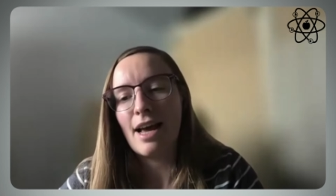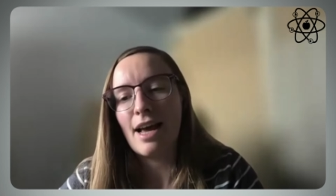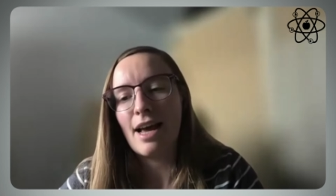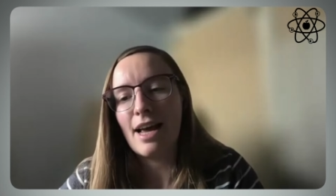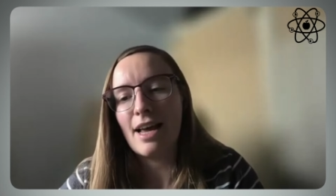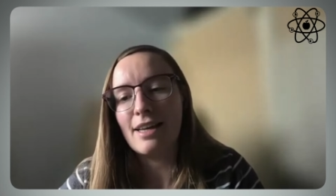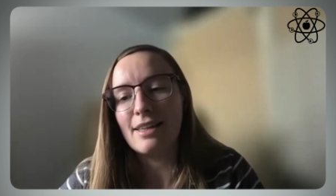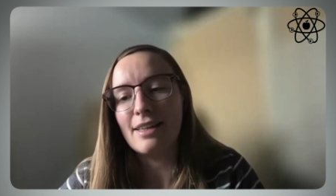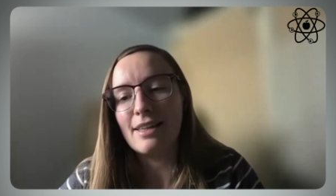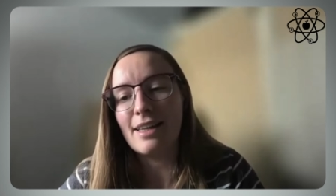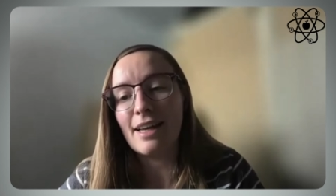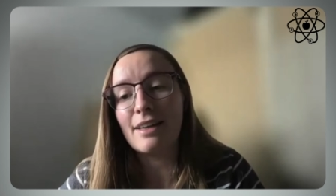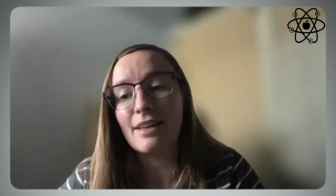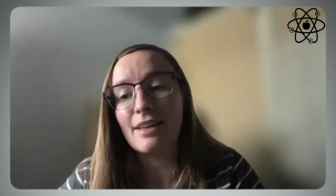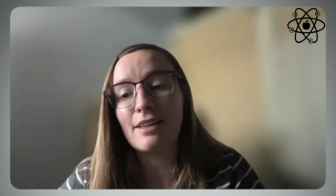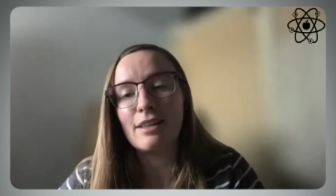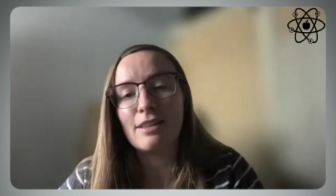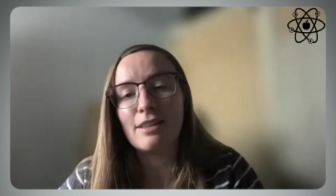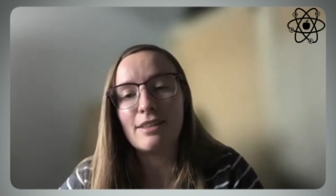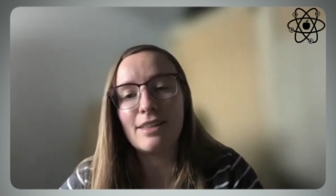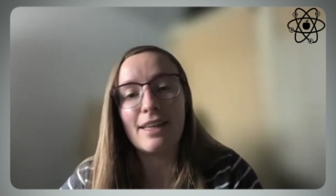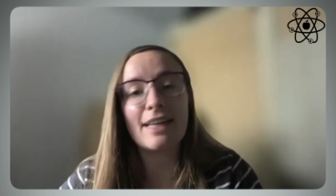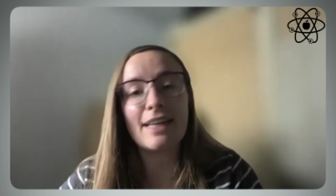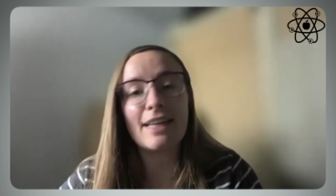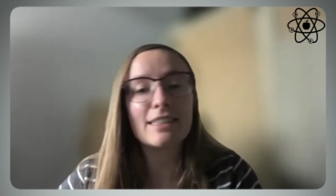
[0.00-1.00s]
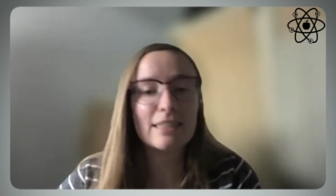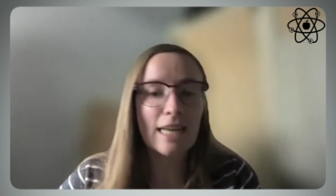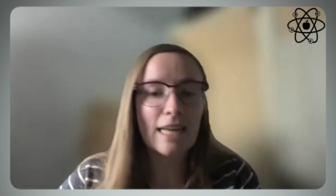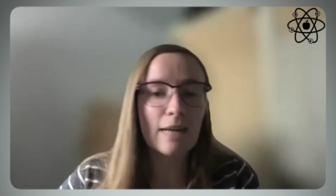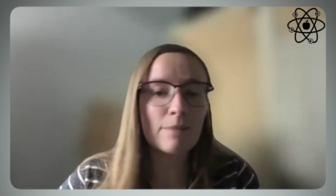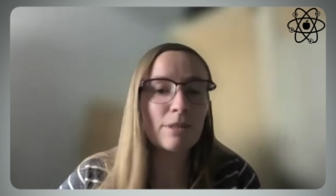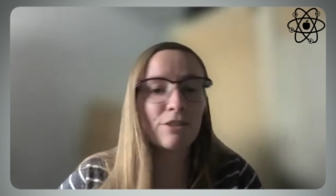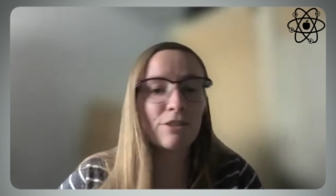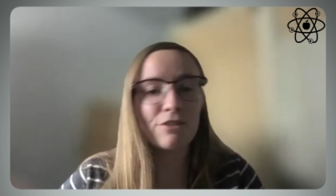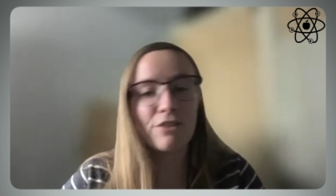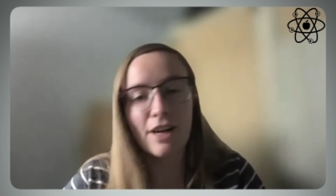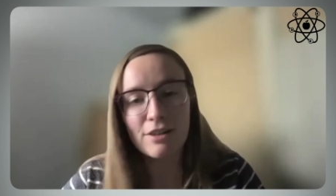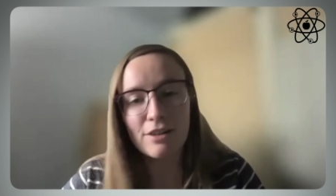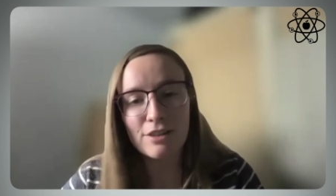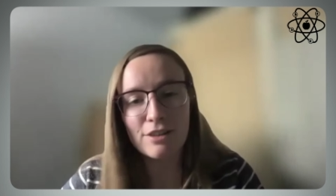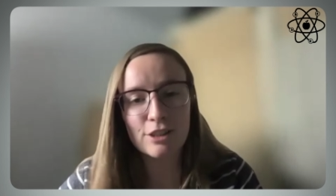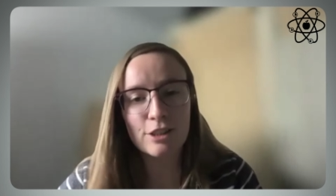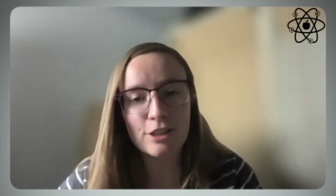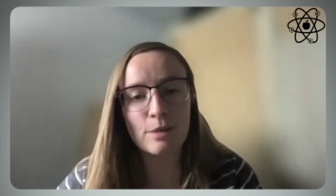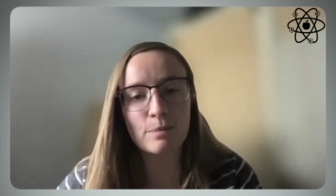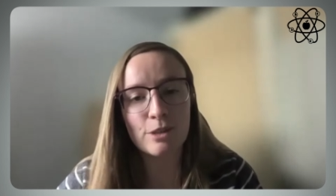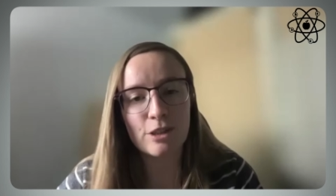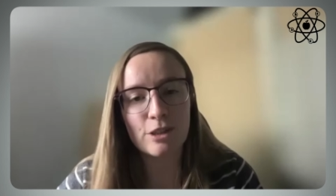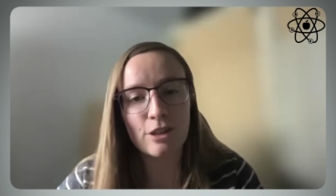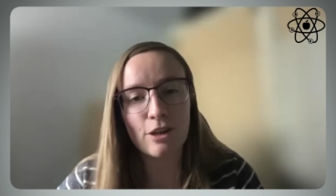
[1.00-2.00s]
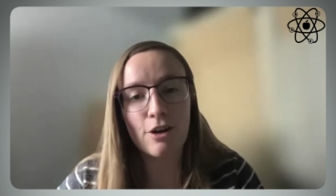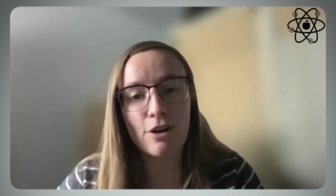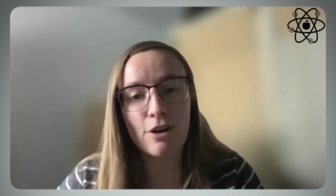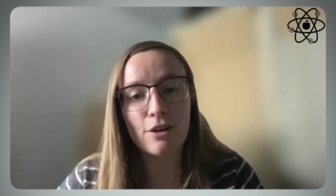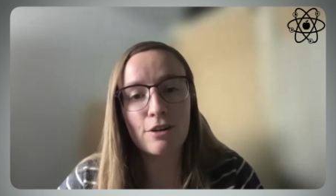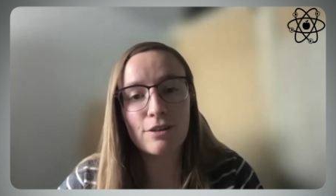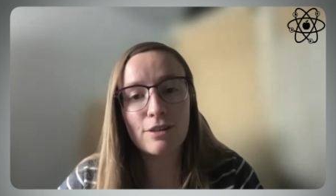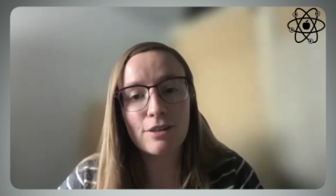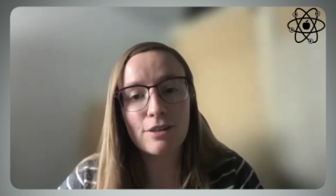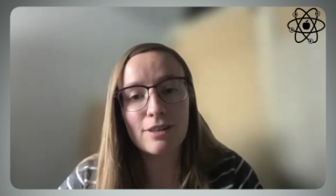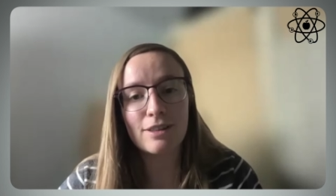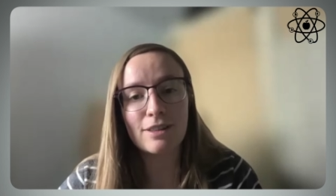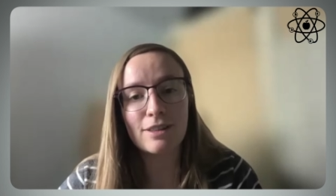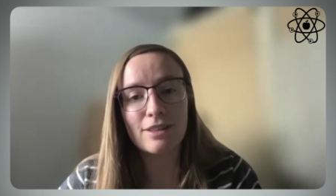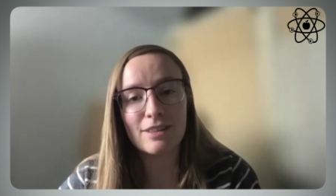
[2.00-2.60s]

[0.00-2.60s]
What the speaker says: And then the next time the virus comes along,